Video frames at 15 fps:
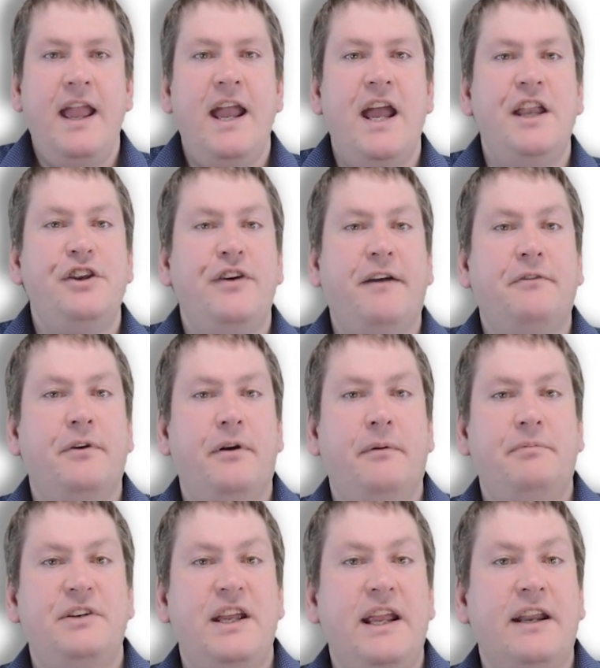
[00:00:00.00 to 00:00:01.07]
and you have to
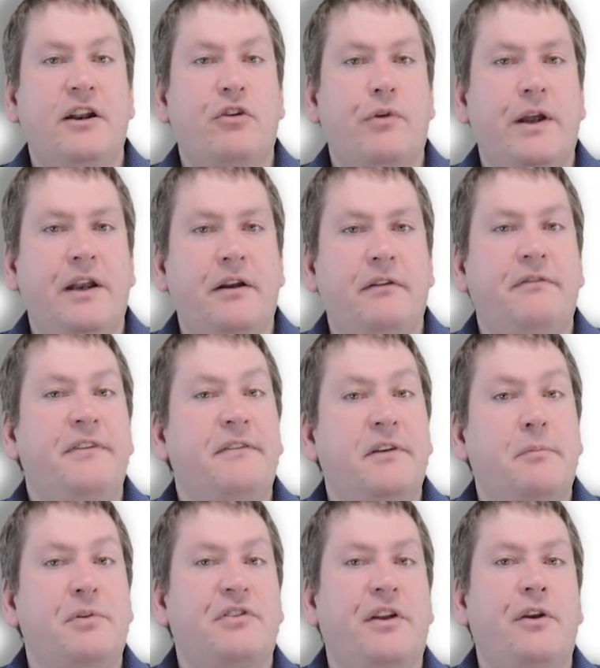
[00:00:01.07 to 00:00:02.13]
obtain a grade of
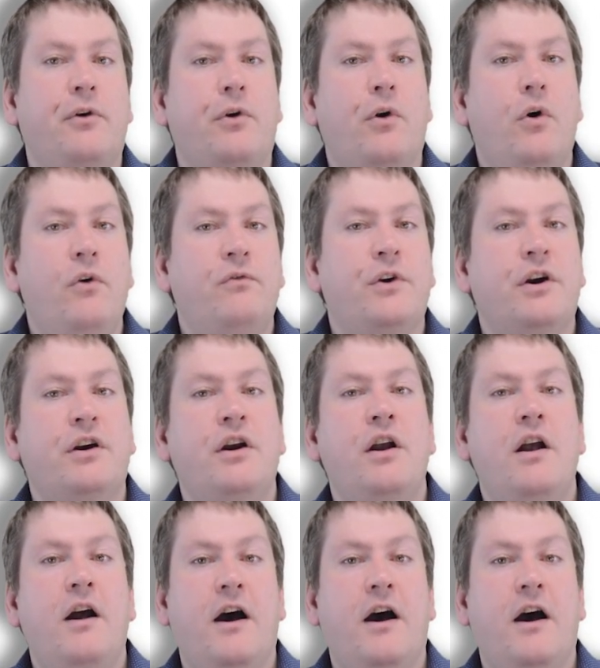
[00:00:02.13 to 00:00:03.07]
50% or over